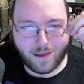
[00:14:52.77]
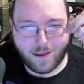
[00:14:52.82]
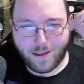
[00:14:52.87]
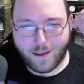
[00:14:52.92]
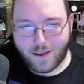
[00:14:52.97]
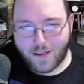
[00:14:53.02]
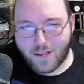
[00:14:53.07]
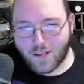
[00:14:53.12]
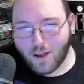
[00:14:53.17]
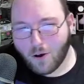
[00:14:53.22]

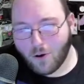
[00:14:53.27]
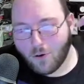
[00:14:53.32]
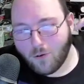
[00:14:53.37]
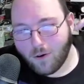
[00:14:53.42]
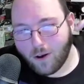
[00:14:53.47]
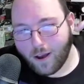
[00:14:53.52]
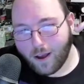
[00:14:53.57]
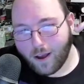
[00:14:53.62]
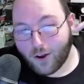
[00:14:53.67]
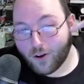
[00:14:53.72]
So,
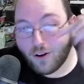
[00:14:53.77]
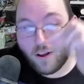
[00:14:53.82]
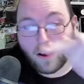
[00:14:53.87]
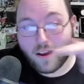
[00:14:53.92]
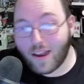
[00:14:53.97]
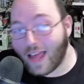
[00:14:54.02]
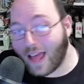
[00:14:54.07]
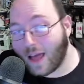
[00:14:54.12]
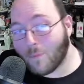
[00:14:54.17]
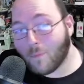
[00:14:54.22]
you're not
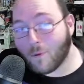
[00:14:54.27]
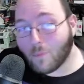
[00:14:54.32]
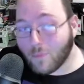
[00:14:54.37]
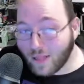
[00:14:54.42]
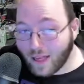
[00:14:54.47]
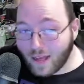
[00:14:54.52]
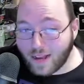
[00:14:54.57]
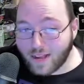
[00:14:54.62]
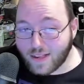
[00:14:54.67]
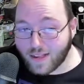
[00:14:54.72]
going to have
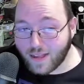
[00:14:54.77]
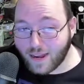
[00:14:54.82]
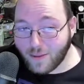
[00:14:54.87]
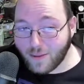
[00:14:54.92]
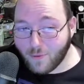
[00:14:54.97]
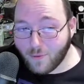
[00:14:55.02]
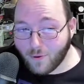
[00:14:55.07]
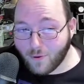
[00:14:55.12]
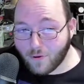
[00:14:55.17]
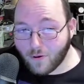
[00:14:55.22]
Perplex
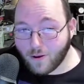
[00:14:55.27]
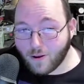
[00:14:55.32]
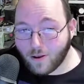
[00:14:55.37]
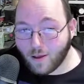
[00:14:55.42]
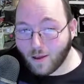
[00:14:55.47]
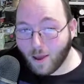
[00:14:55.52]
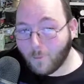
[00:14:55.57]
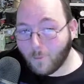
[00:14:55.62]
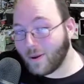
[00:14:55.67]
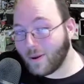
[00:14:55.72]
anymore,
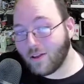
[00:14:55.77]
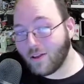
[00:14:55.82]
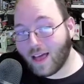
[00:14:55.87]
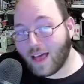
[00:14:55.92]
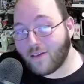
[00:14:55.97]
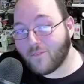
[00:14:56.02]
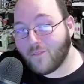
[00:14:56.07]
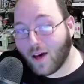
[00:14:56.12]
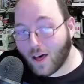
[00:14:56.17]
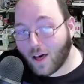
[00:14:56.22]
but you'll
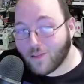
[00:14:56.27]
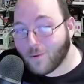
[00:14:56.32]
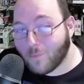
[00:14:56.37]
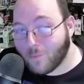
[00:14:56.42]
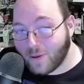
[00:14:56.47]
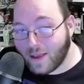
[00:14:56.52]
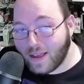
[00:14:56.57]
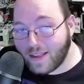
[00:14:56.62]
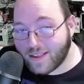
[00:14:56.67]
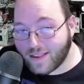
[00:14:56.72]
have other
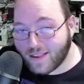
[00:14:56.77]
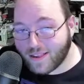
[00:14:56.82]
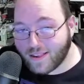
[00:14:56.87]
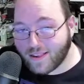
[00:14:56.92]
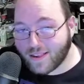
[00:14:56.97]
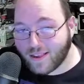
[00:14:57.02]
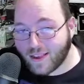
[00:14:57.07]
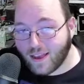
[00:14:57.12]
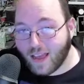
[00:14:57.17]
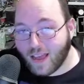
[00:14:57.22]

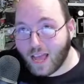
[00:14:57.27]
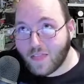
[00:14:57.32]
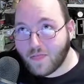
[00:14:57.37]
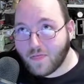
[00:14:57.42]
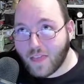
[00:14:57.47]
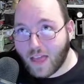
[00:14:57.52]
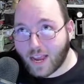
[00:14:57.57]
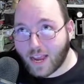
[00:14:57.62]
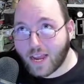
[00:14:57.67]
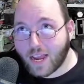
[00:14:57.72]
pieces
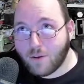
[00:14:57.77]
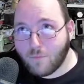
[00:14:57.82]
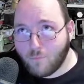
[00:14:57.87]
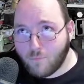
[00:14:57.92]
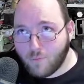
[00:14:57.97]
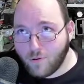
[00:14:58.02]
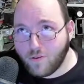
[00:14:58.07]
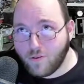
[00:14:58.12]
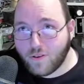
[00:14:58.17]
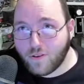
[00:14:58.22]
that can
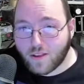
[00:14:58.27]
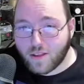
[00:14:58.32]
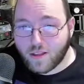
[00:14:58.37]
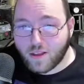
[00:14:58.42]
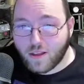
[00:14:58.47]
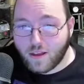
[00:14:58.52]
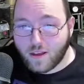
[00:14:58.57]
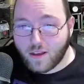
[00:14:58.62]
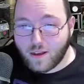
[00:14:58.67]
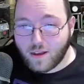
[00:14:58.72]
boost
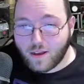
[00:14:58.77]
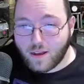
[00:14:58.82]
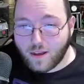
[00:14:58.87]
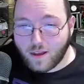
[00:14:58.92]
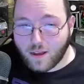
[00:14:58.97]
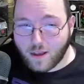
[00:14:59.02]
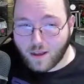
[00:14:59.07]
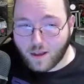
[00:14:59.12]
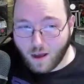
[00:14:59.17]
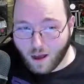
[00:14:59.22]

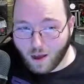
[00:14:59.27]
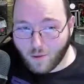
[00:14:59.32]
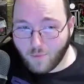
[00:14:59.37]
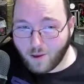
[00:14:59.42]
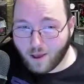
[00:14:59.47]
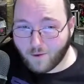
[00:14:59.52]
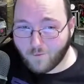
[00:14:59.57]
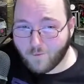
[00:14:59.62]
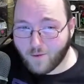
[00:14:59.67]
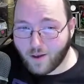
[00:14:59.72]

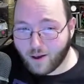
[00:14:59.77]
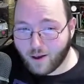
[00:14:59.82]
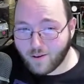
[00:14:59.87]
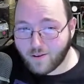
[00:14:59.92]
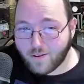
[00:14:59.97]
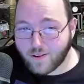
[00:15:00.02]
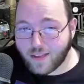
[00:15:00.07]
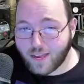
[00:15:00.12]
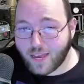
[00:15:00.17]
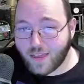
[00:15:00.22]
combat
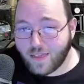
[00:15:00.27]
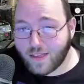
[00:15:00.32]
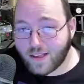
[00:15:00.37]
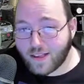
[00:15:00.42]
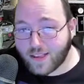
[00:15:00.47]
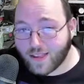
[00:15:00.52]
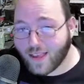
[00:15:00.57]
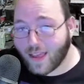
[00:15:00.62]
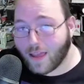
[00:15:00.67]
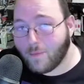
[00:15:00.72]
values in the
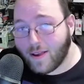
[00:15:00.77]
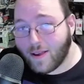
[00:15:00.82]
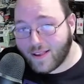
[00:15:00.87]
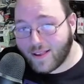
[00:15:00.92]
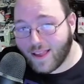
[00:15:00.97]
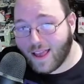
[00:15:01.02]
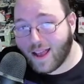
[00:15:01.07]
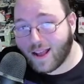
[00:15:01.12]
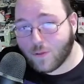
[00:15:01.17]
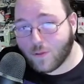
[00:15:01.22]
same
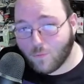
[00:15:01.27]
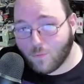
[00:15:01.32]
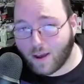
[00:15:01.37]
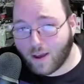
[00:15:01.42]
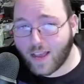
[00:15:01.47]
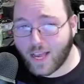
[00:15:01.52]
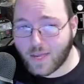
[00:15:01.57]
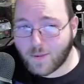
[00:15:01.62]
exact way as